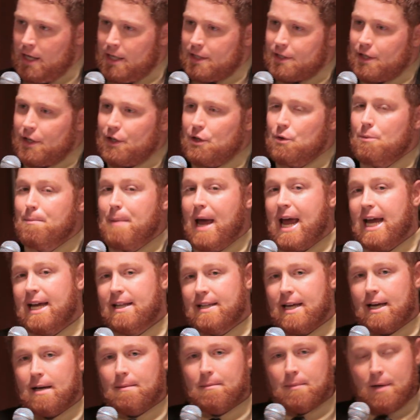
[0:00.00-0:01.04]
So you pay
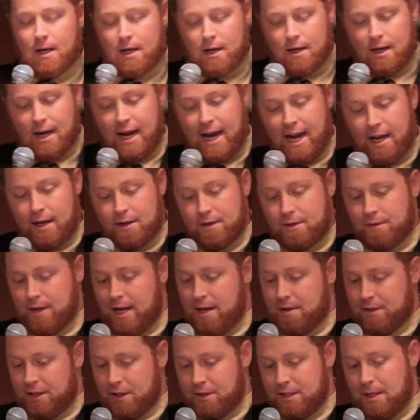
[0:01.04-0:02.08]
them,
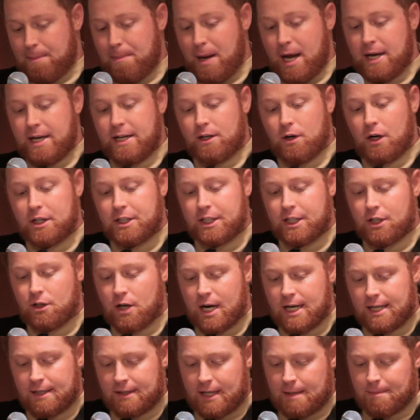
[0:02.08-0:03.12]
depending on your
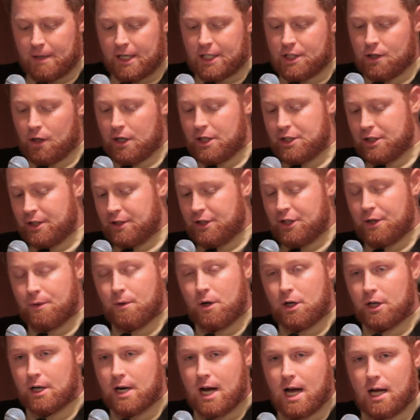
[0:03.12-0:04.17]
credit, they might charge you
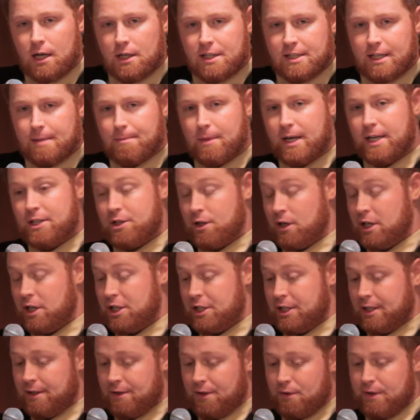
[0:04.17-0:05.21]
$200, they might
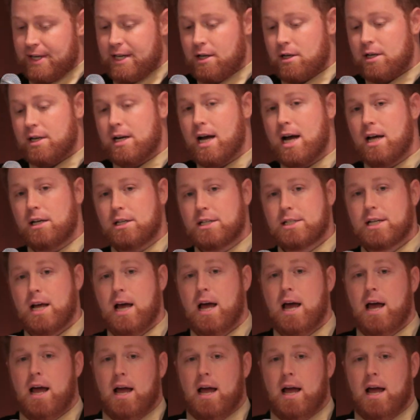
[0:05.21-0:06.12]
charge you $300,